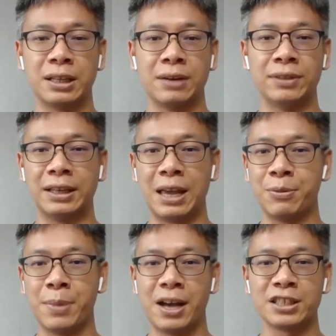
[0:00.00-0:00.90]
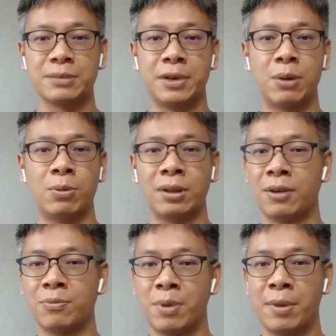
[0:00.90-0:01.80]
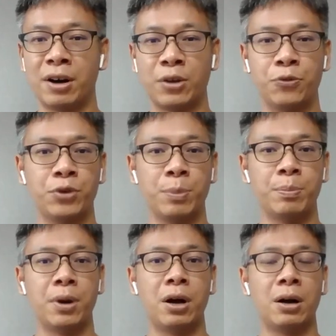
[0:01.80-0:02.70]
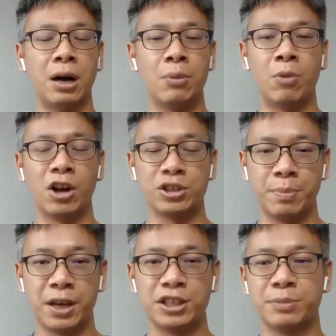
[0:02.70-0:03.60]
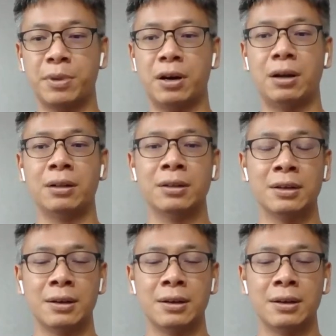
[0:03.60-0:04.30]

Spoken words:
I love the game of basketball. I would love American football. I watch baseball.